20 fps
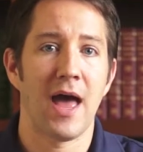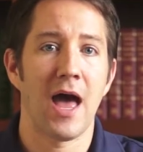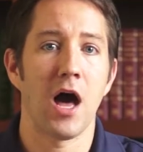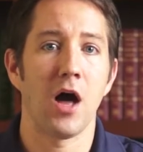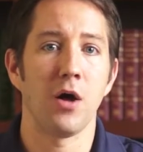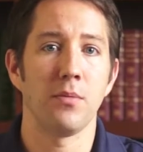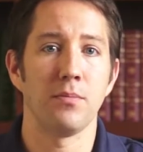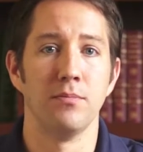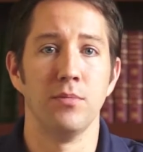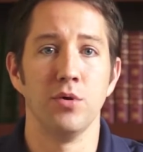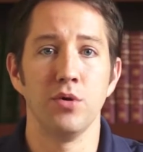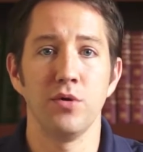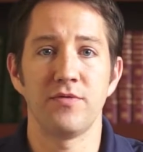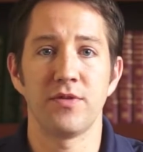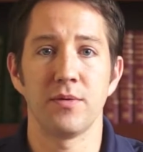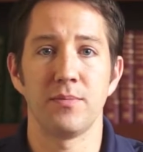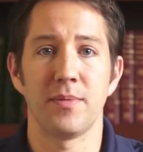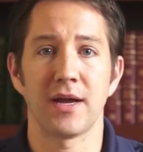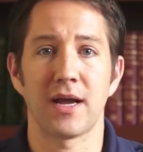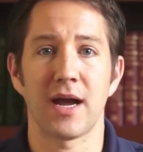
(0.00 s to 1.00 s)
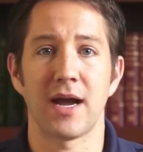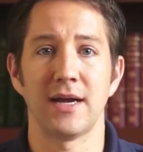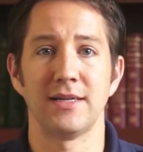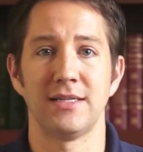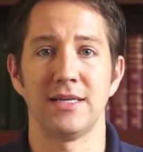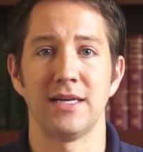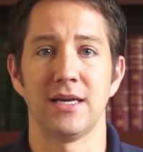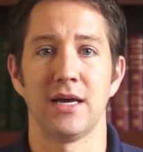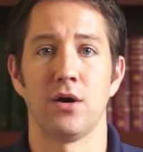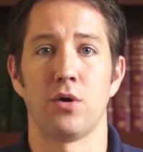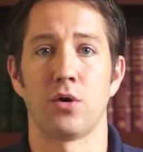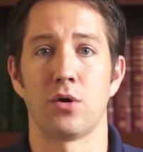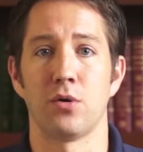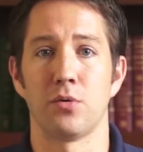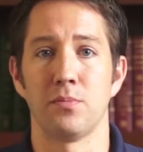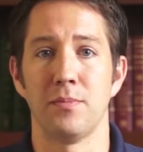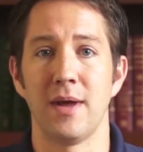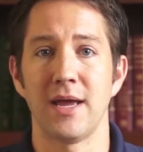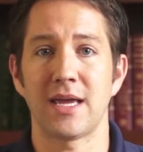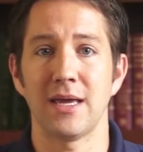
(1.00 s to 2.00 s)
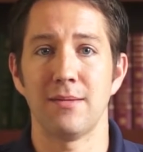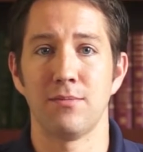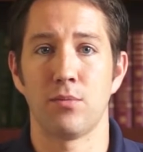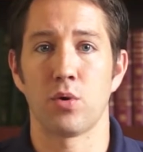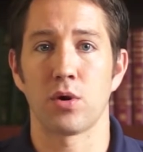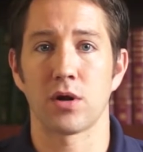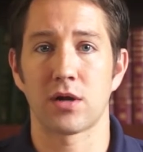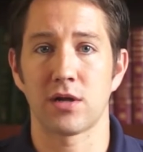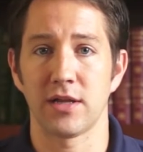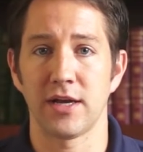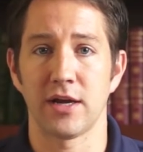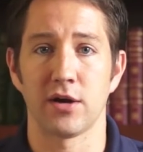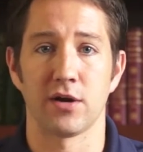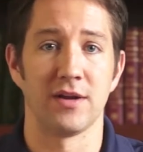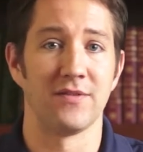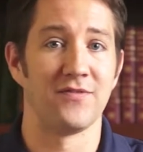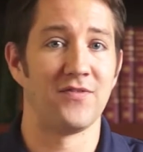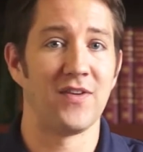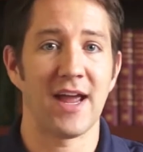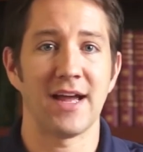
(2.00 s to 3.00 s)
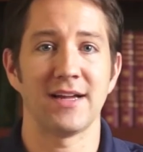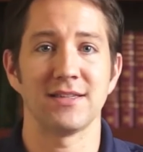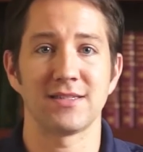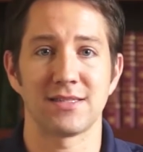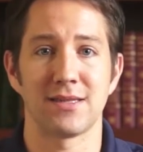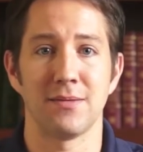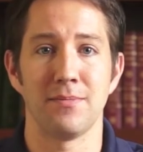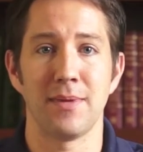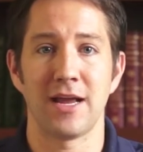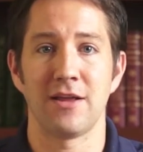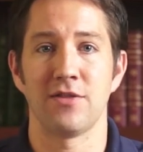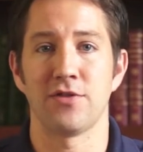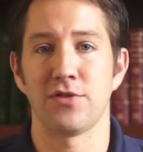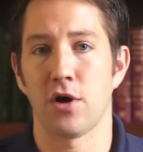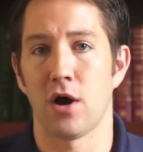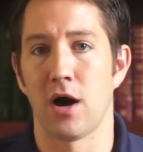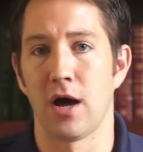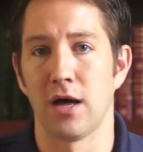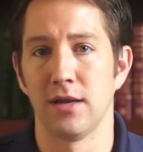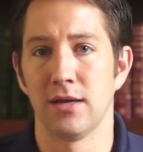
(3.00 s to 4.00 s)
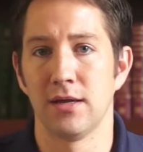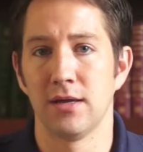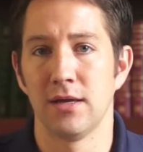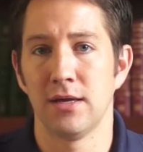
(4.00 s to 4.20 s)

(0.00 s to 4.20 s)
help move the big idea or make it more clear, advance the main thought?